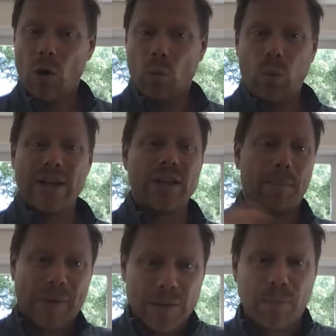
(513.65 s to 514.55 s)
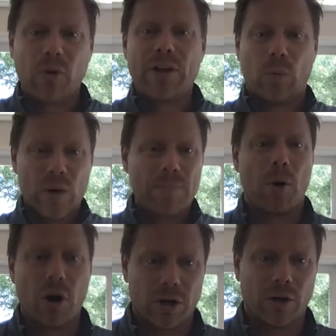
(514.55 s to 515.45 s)
when the people that we
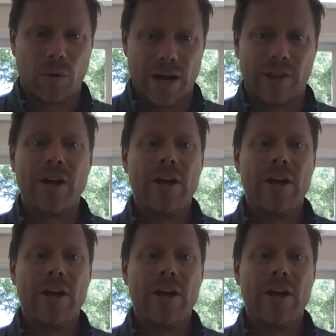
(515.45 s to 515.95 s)
partner with